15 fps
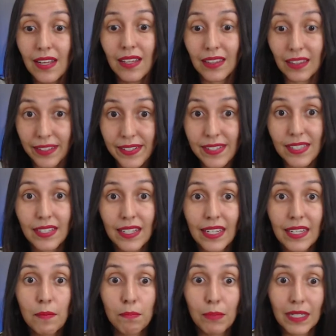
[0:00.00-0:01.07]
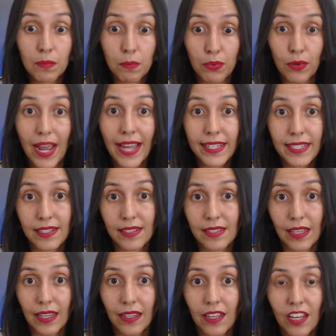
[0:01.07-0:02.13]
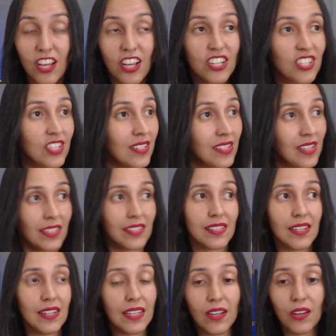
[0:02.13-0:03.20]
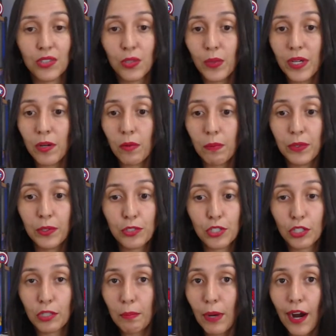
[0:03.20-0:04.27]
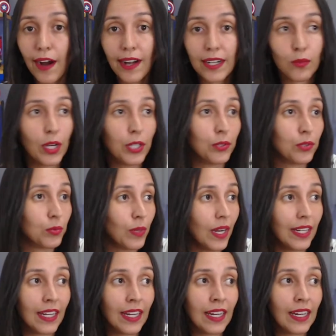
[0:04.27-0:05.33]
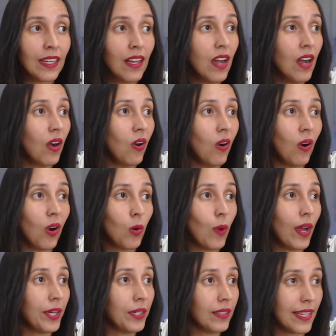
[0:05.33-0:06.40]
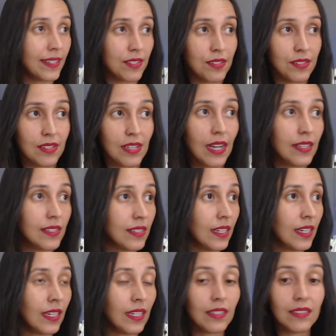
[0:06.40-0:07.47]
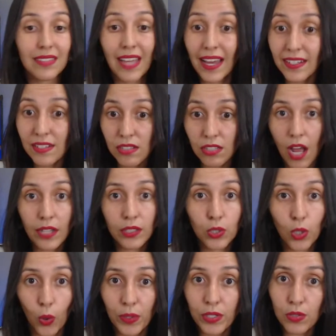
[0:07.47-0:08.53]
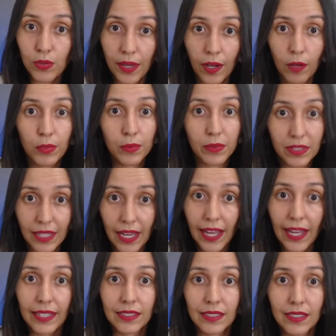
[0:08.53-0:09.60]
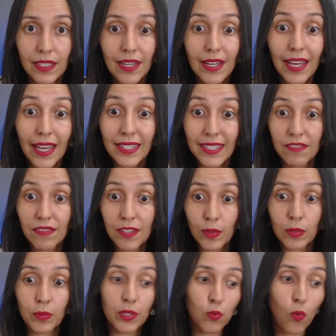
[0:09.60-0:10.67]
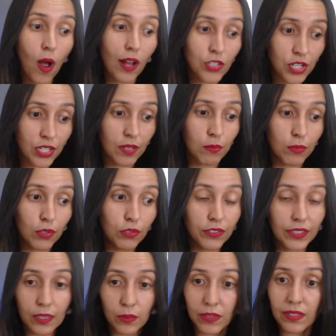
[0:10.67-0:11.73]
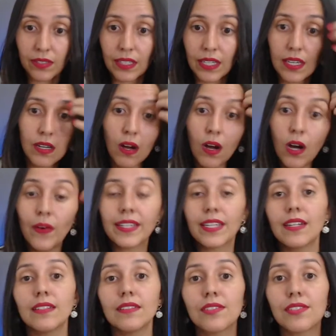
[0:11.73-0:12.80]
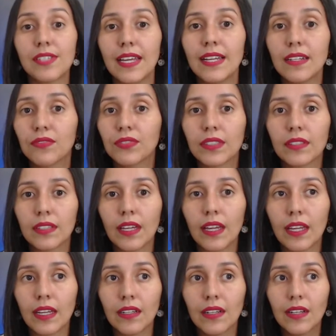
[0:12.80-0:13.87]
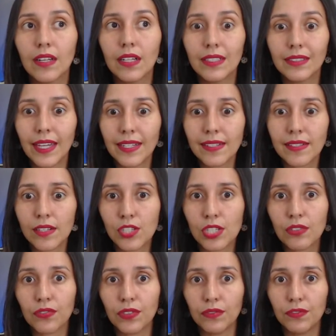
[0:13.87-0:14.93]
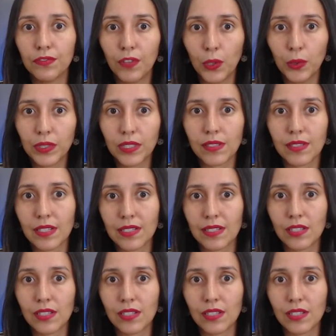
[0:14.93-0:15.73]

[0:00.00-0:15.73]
Listening, but practicing. Just listening on the way to the park while you're running or while exercising, that is not going to help you with that. And even when we're watching a movie and we think, oh, I can understand everything, that is a different focus. That's a